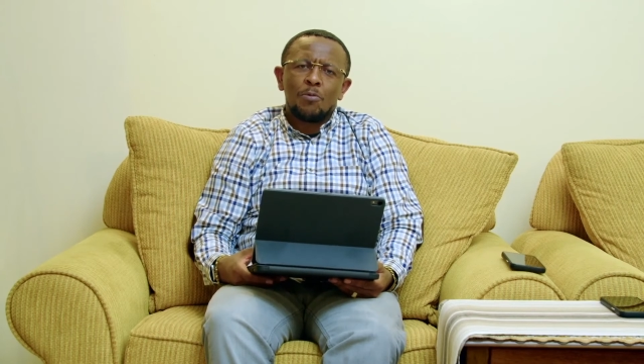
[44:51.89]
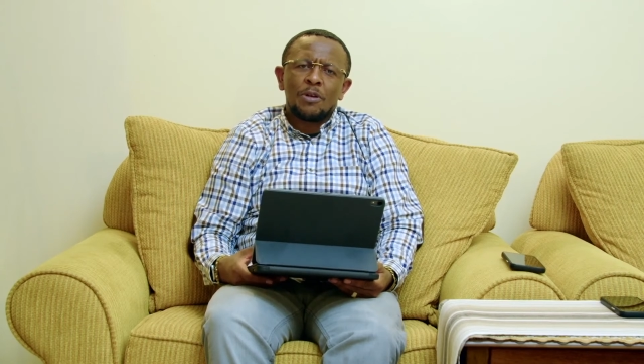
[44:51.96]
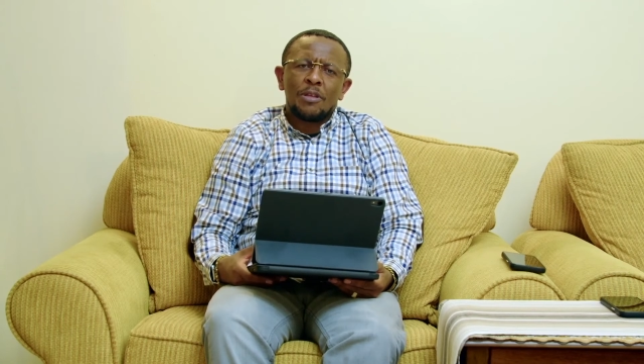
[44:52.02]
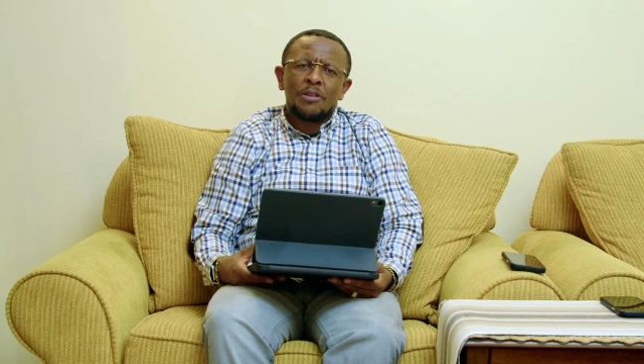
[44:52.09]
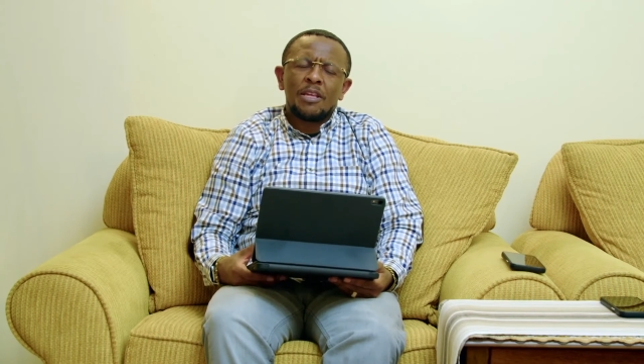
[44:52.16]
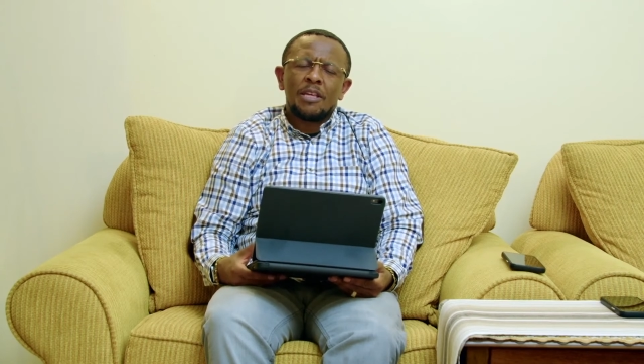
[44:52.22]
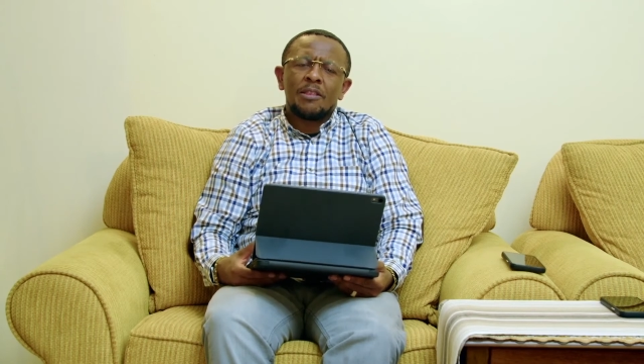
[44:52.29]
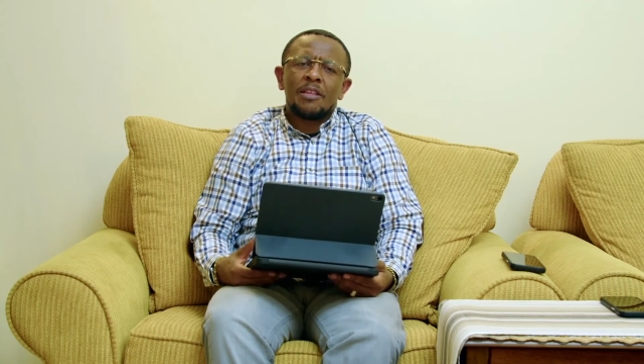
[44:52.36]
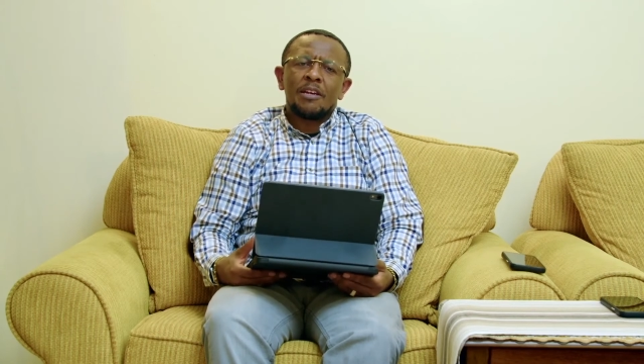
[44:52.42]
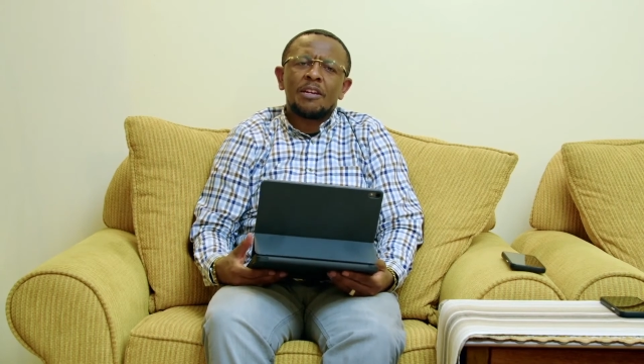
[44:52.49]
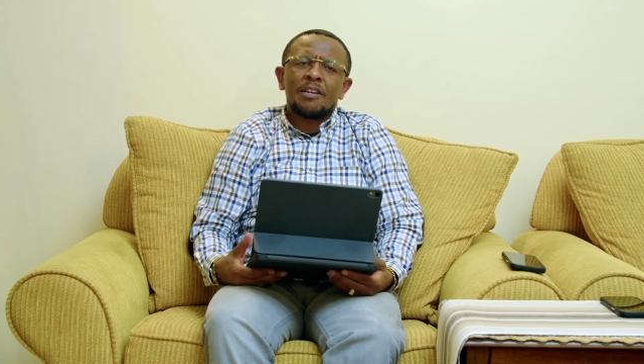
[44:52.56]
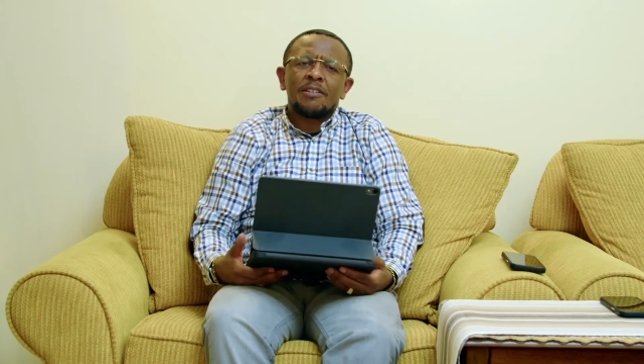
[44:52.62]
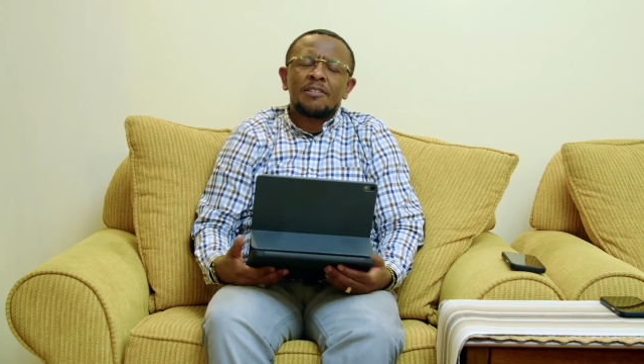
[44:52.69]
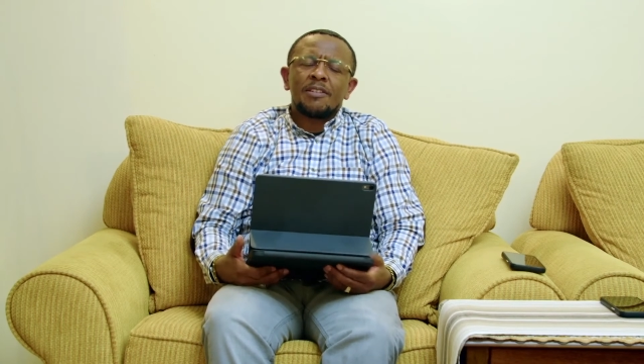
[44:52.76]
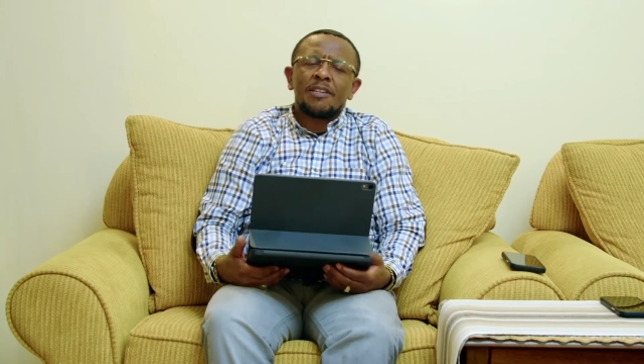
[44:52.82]
the
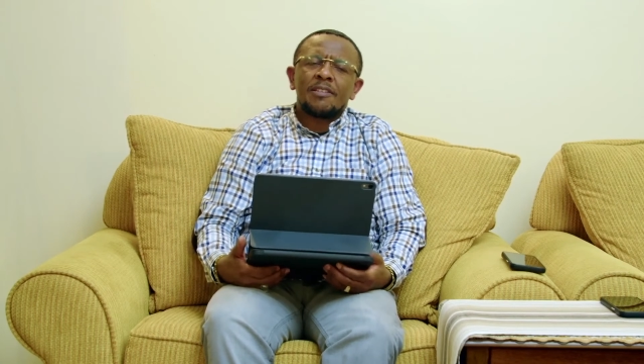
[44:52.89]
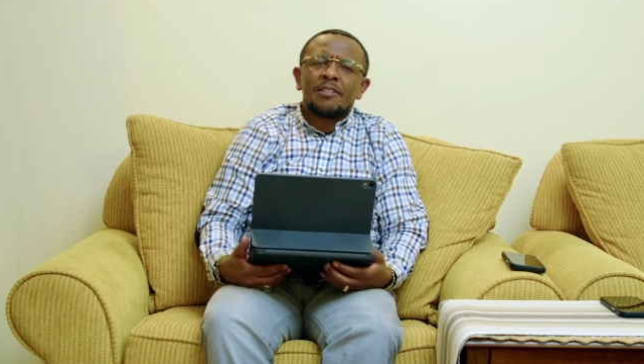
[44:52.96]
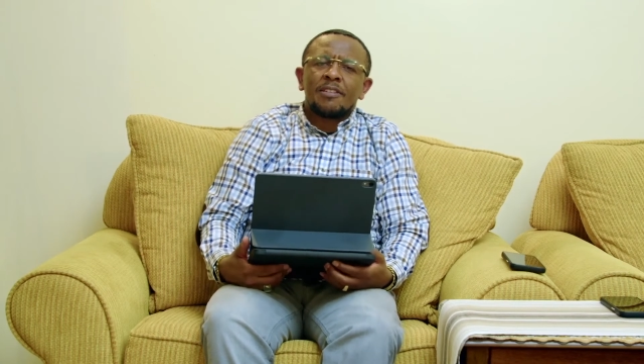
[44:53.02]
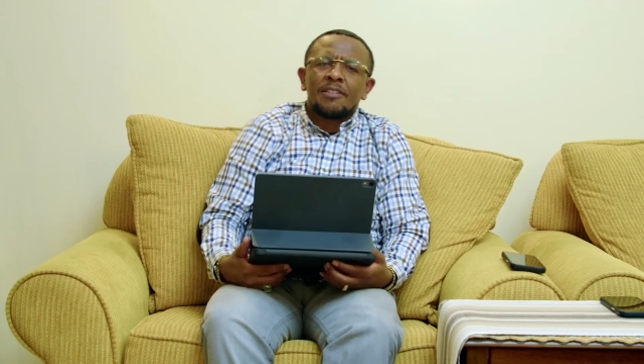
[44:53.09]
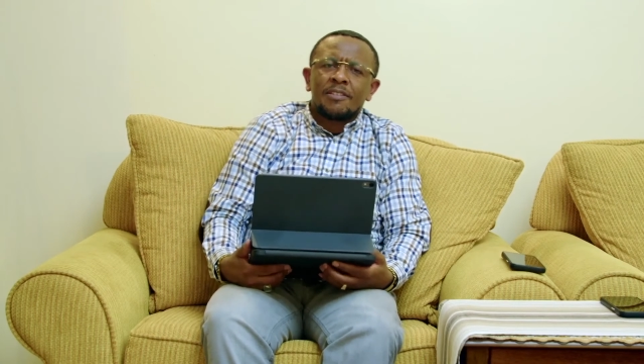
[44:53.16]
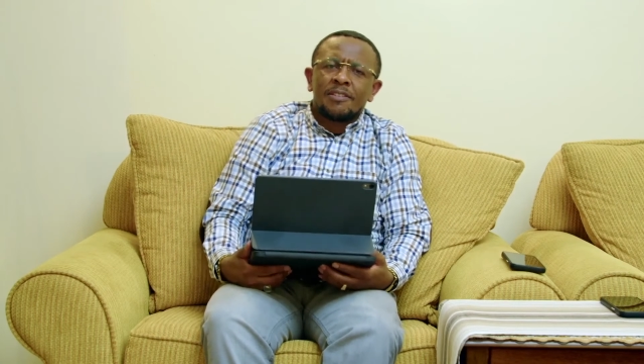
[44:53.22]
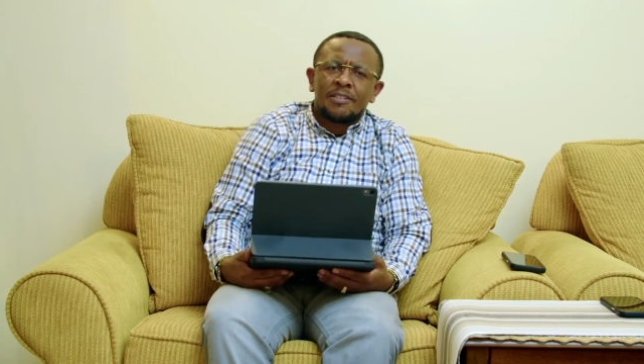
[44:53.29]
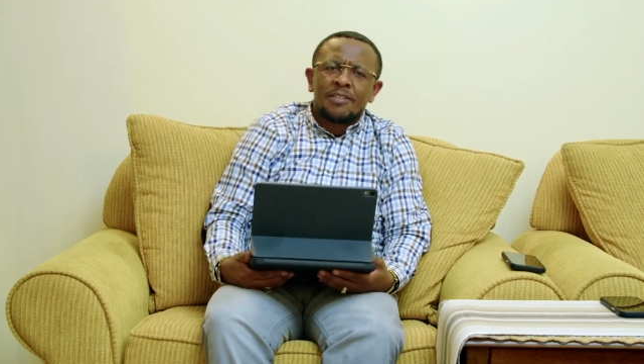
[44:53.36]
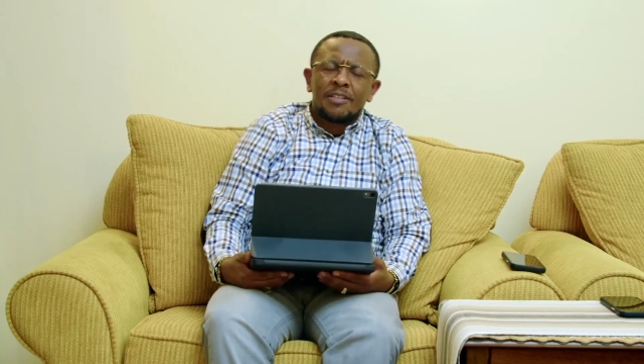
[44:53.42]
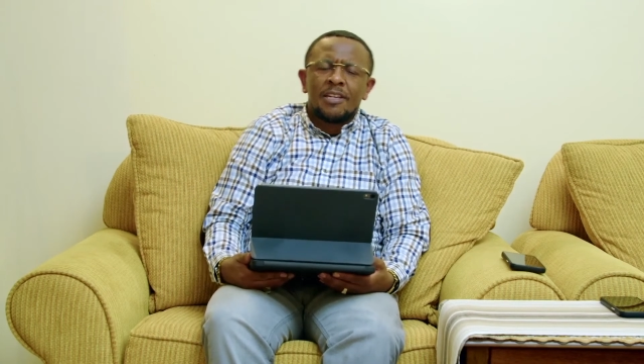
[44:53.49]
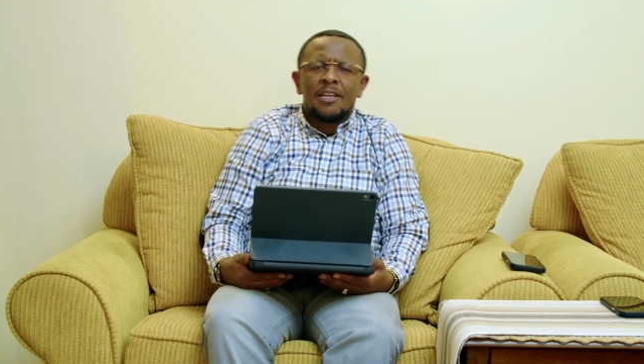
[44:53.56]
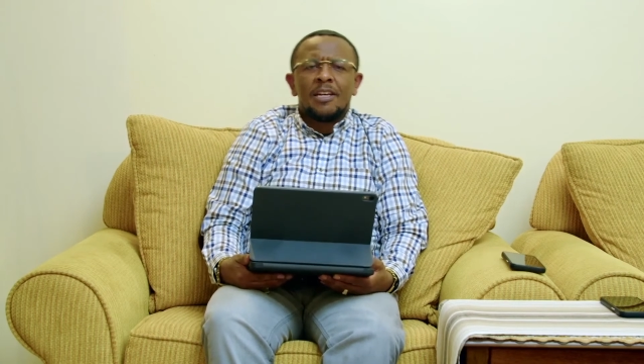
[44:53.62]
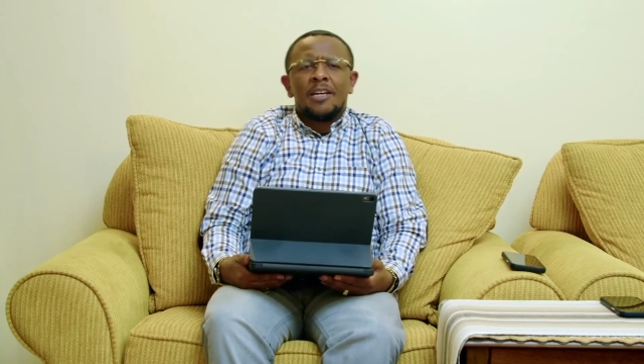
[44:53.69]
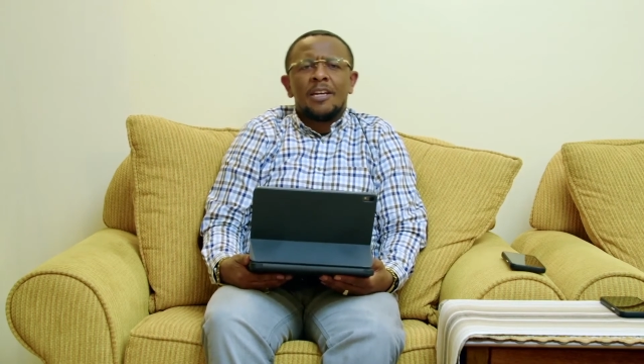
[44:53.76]
recesses